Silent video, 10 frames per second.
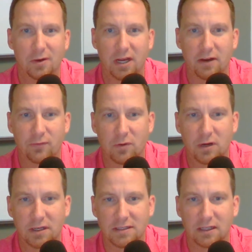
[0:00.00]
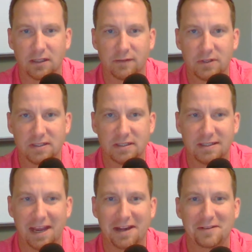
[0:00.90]
care for it because I love to
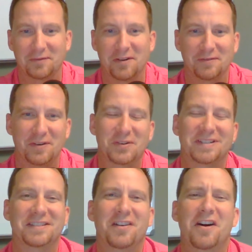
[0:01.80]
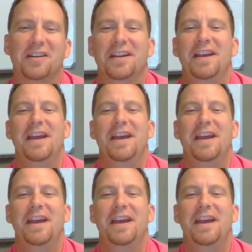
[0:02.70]
stand in front of folks and talk.